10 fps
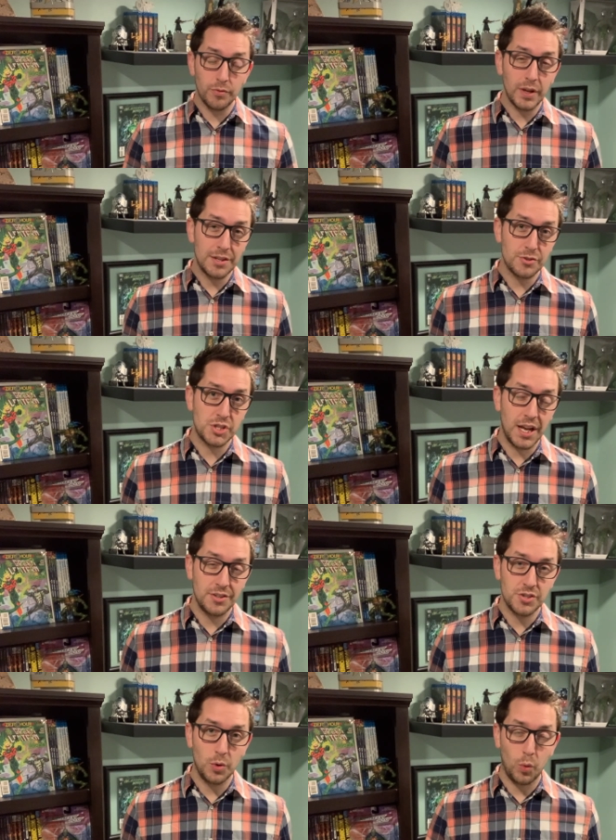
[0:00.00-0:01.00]
if we
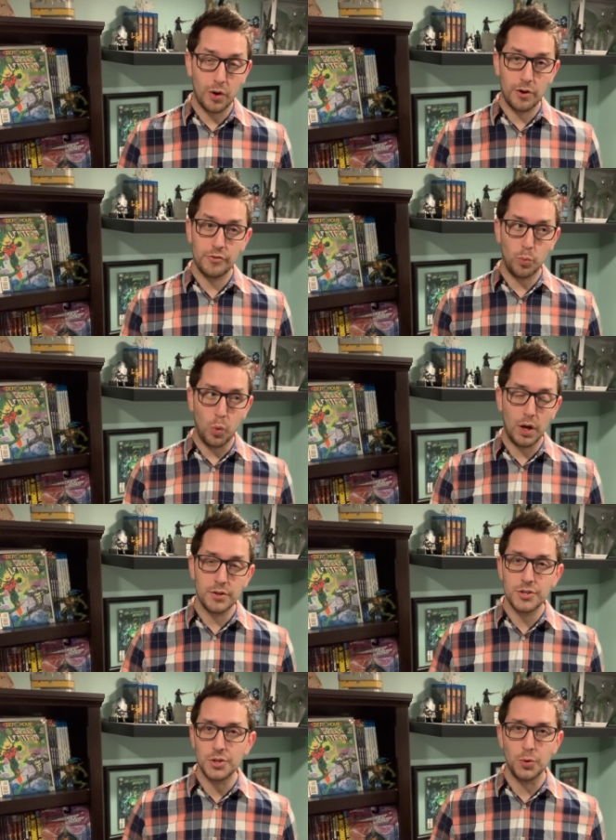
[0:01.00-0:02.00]
interchanged the words
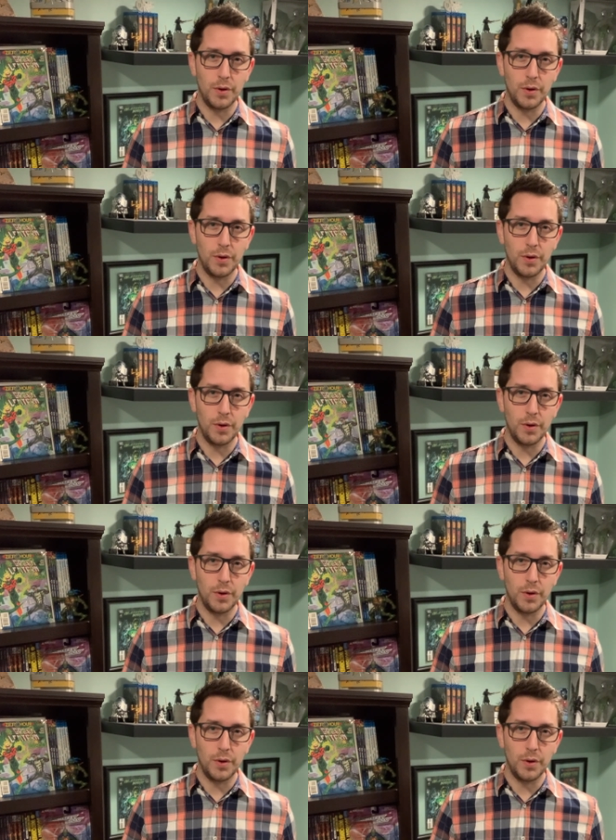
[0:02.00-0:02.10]
one, two,